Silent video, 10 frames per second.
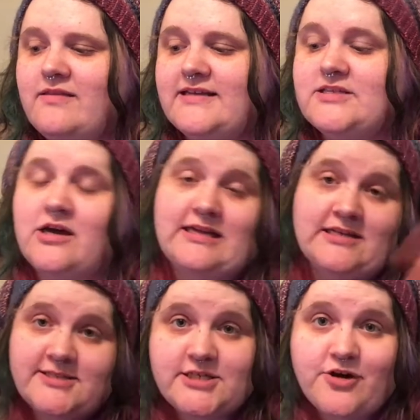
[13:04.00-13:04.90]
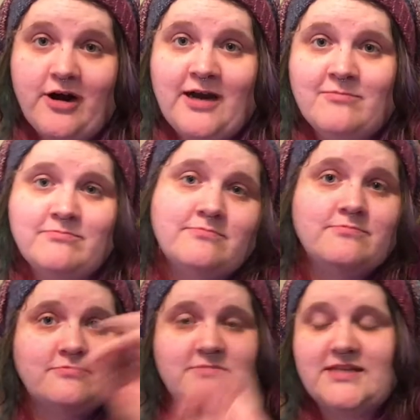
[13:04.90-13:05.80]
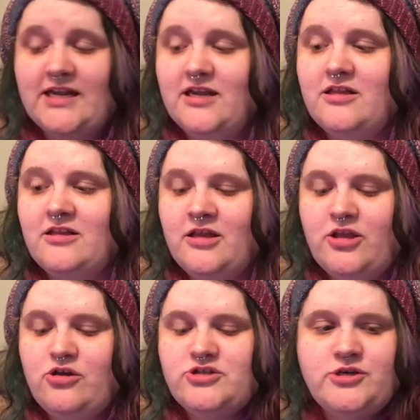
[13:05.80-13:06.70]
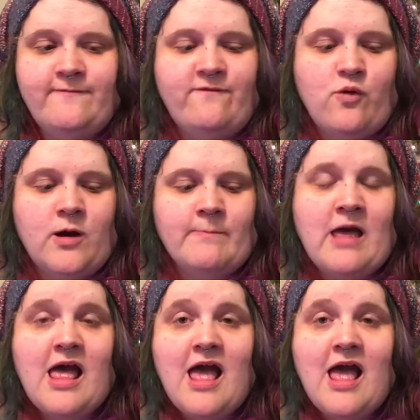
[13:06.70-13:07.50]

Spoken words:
that's on Instagram. Did it in YouTube form.